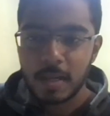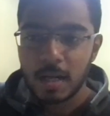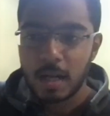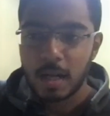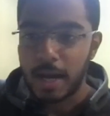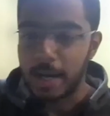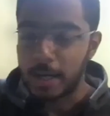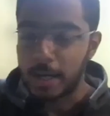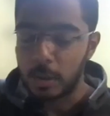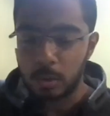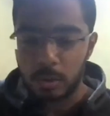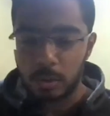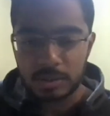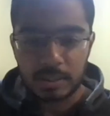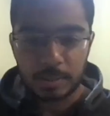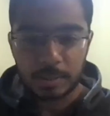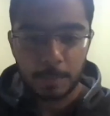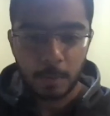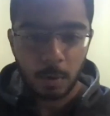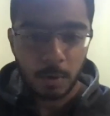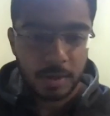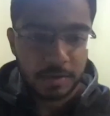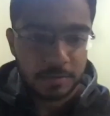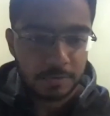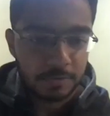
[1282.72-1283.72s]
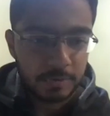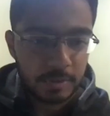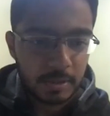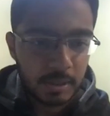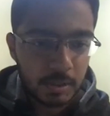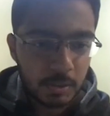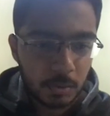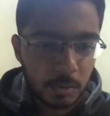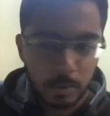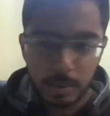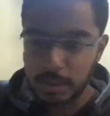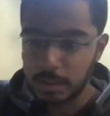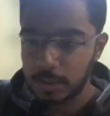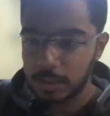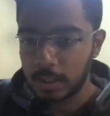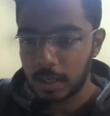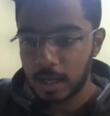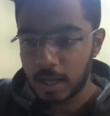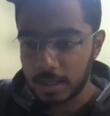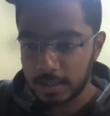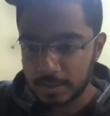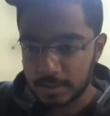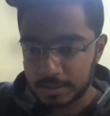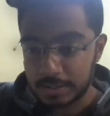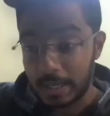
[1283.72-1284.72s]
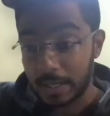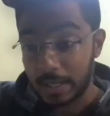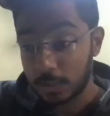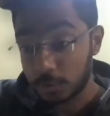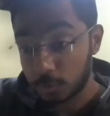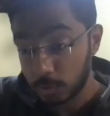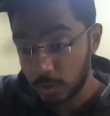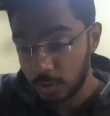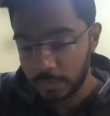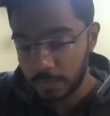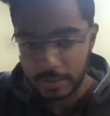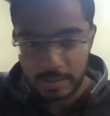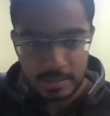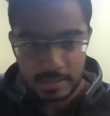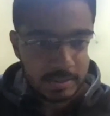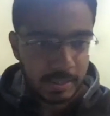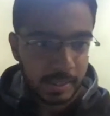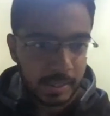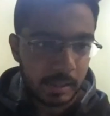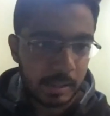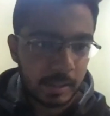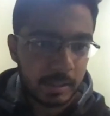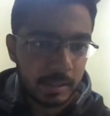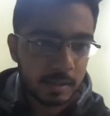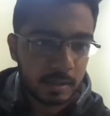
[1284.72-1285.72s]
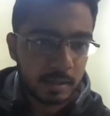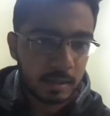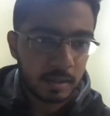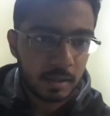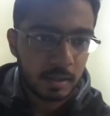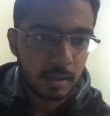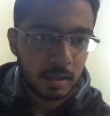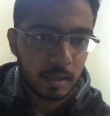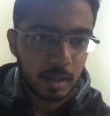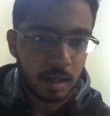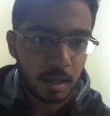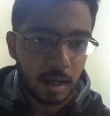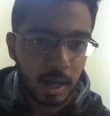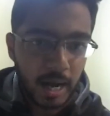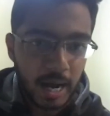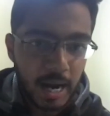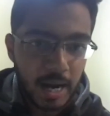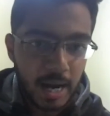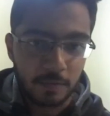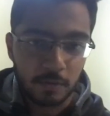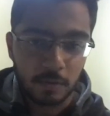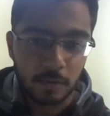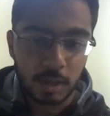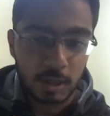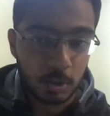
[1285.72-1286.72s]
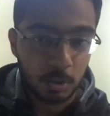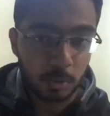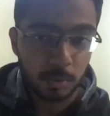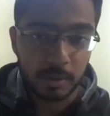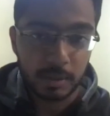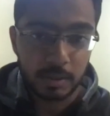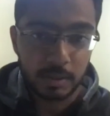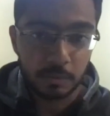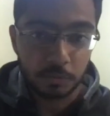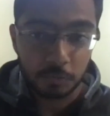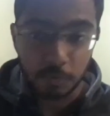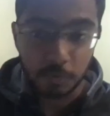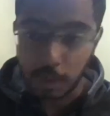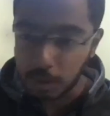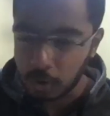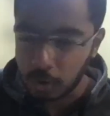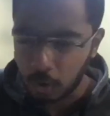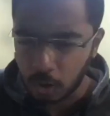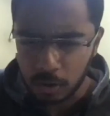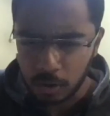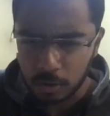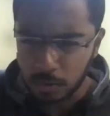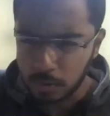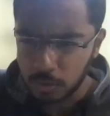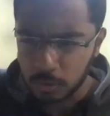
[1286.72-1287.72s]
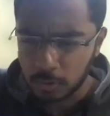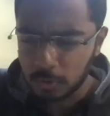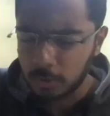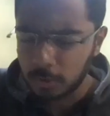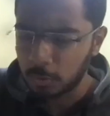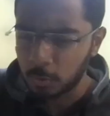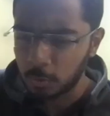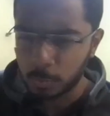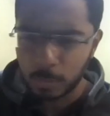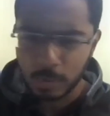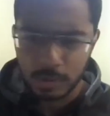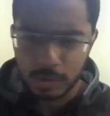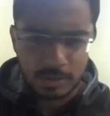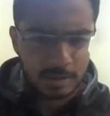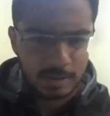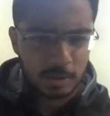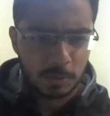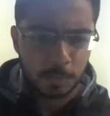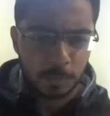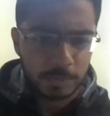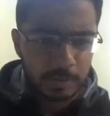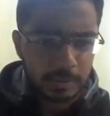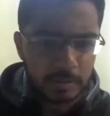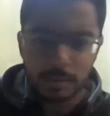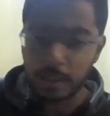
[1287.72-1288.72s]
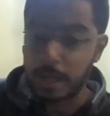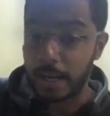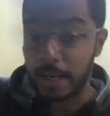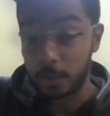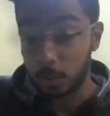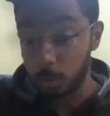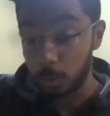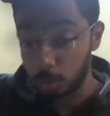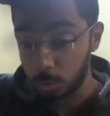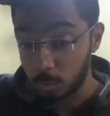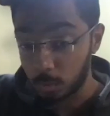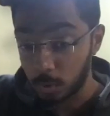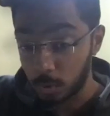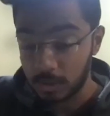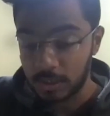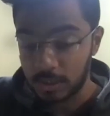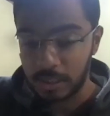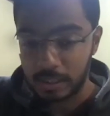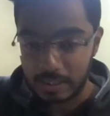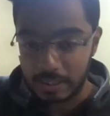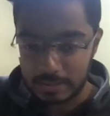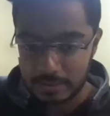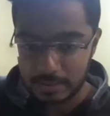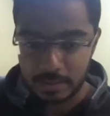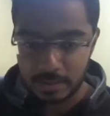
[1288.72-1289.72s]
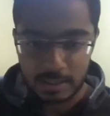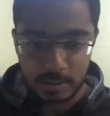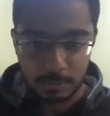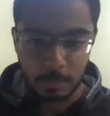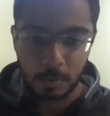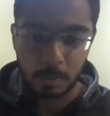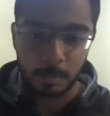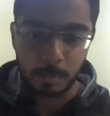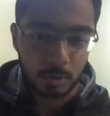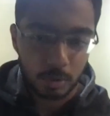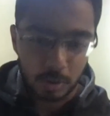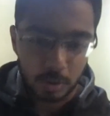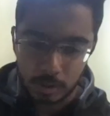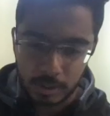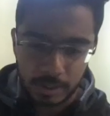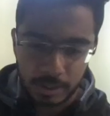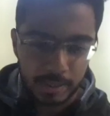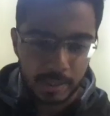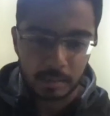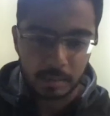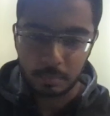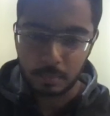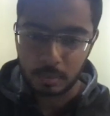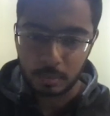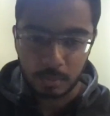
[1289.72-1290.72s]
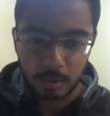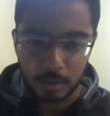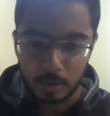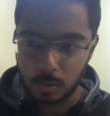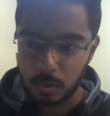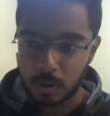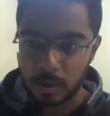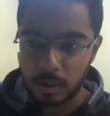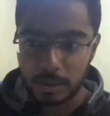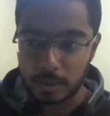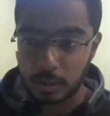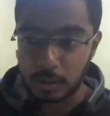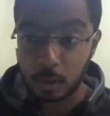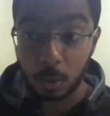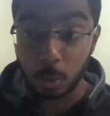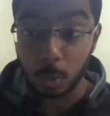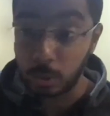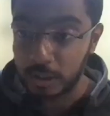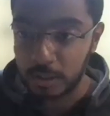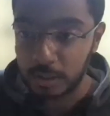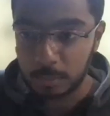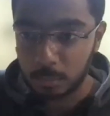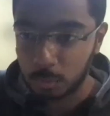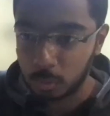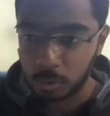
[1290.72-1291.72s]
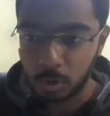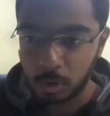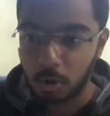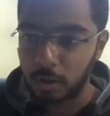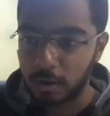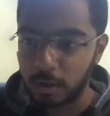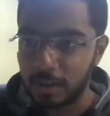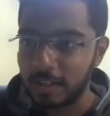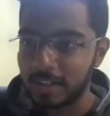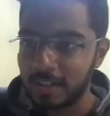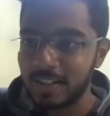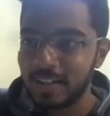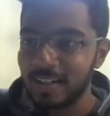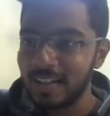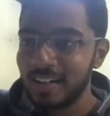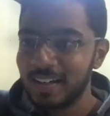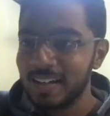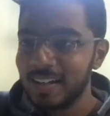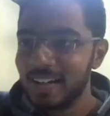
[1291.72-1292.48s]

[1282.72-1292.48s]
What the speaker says: I don't know, somehow I feel today the class is actually very silent. I have heard only 1 or 2 persons speaking. I don't know what the reason is. Maybe you're tired, maybe you are in a holy mood already.